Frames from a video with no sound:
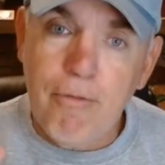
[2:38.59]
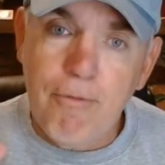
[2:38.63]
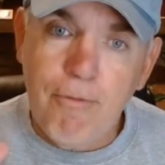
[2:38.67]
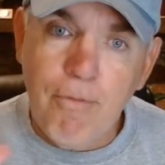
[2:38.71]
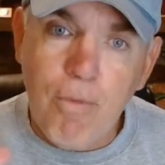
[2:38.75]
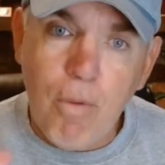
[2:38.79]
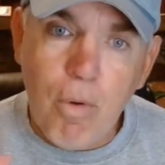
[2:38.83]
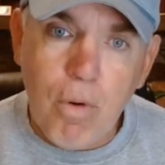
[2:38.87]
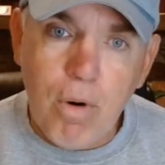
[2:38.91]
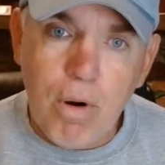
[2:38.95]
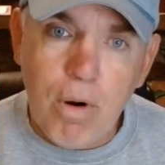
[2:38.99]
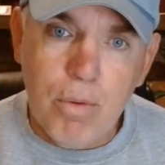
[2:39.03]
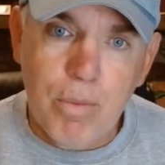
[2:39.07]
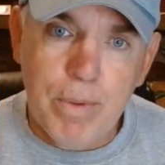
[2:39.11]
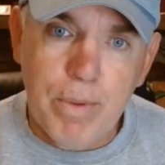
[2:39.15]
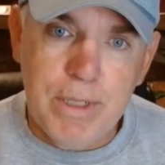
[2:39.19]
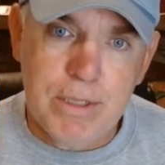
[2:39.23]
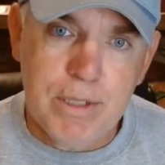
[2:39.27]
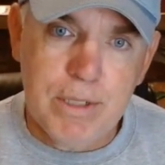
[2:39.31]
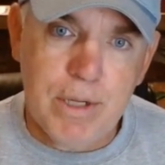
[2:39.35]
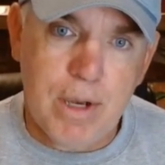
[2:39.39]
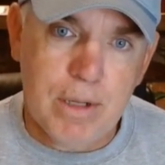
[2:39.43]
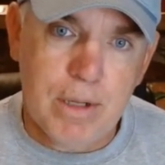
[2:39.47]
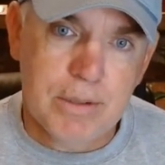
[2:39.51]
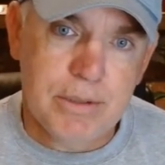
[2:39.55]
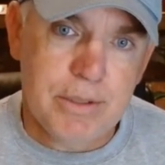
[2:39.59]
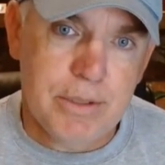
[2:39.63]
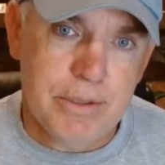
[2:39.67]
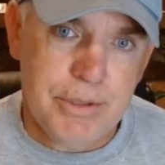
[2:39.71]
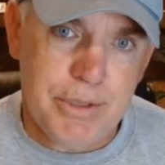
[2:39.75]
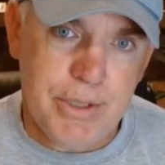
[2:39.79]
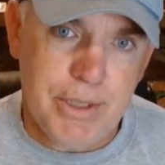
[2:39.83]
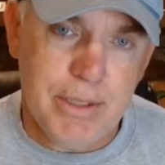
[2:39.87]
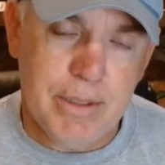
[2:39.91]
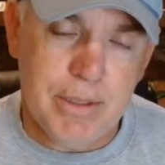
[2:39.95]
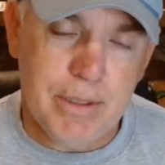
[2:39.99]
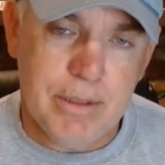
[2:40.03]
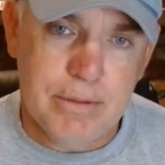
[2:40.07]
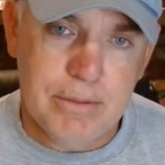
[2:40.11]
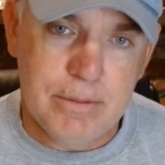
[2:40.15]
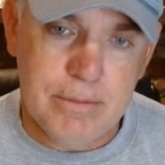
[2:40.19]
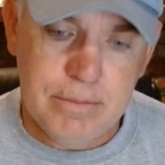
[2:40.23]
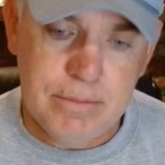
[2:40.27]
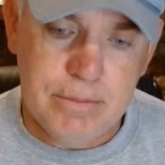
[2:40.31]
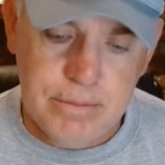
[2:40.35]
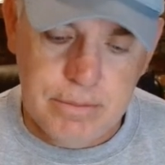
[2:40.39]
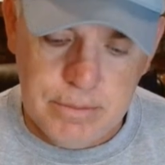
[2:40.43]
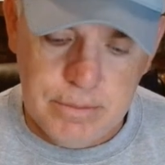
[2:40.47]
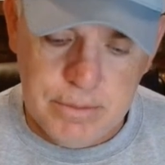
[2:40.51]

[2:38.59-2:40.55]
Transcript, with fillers: before we talk to Jill,